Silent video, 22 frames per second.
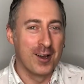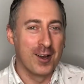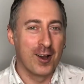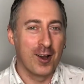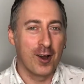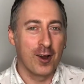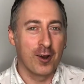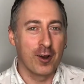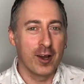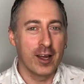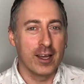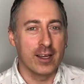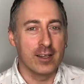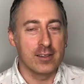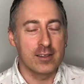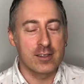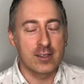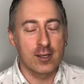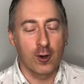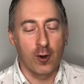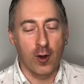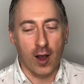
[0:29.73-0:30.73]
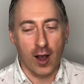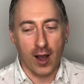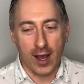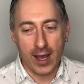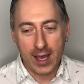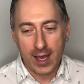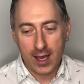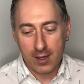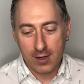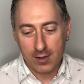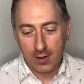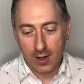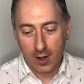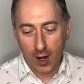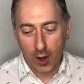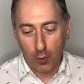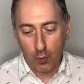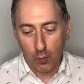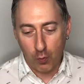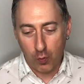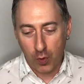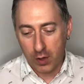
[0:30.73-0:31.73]
All right, so I had
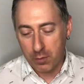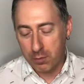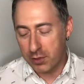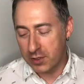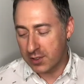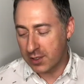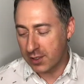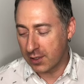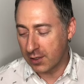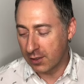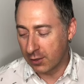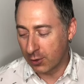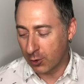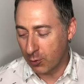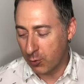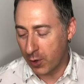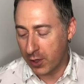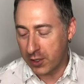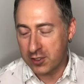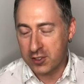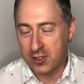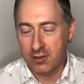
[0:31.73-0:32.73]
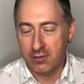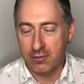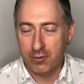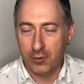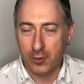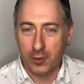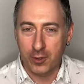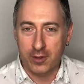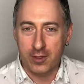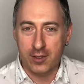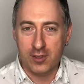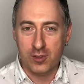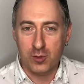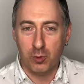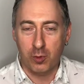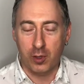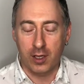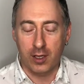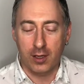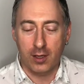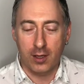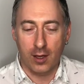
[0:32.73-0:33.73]
one particular question for you this
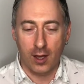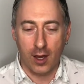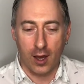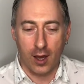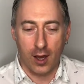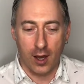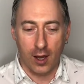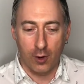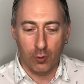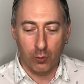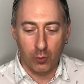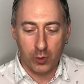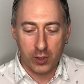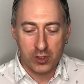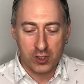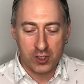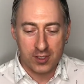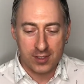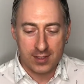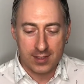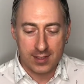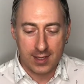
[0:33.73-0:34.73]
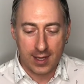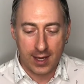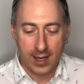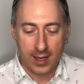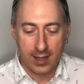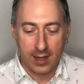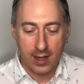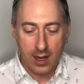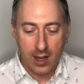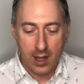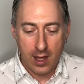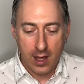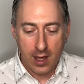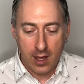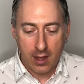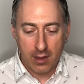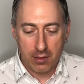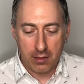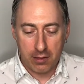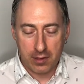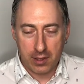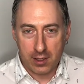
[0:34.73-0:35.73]
week, which is that
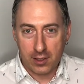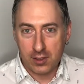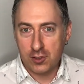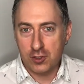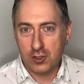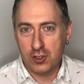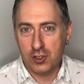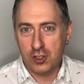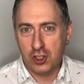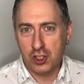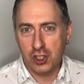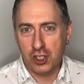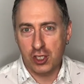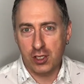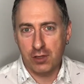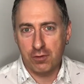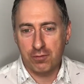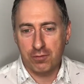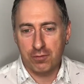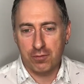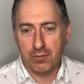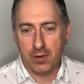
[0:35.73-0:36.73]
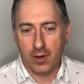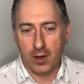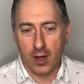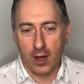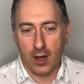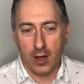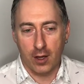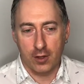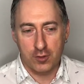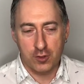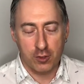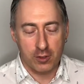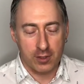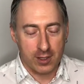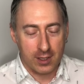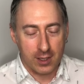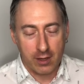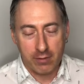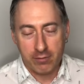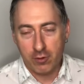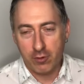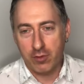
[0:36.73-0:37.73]
the
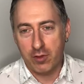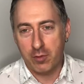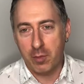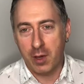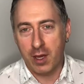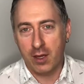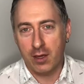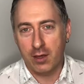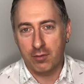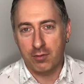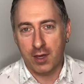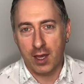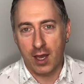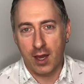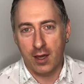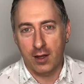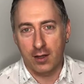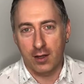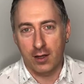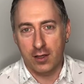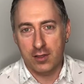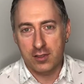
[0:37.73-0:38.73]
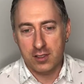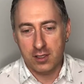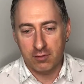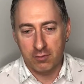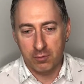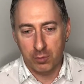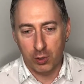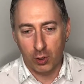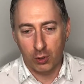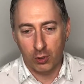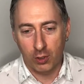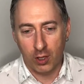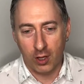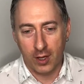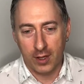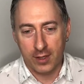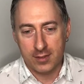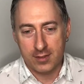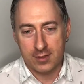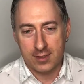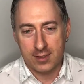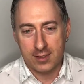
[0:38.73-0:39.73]
governor of the Bank of Canada, Stephen
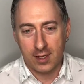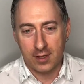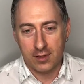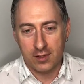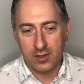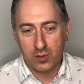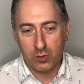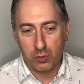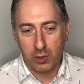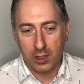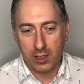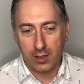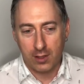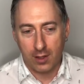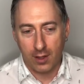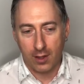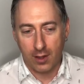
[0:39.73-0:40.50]
Poloz, said this week